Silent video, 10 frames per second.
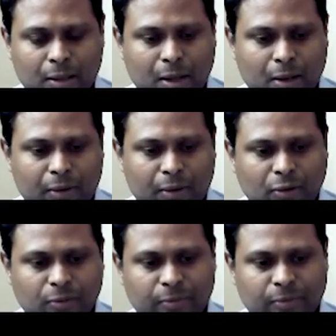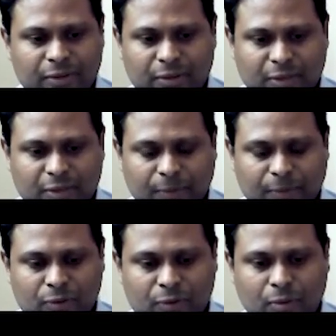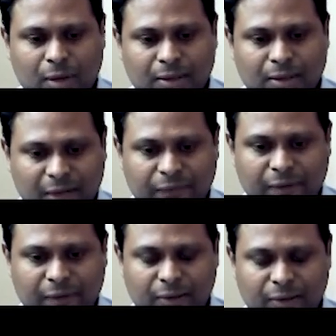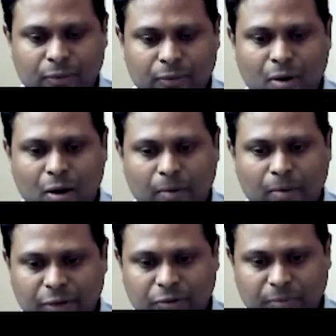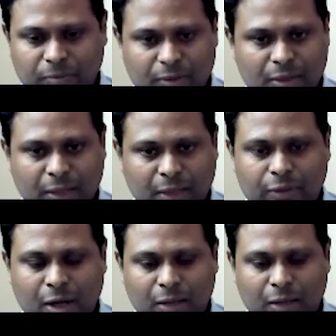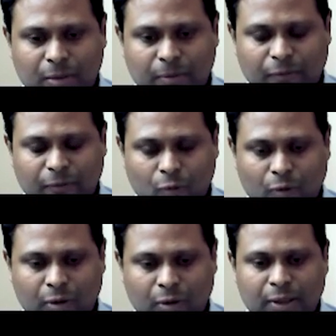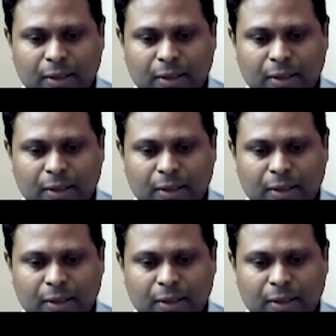Now, it also prevents acceptance or identifies wrong measurements, like we talked about before.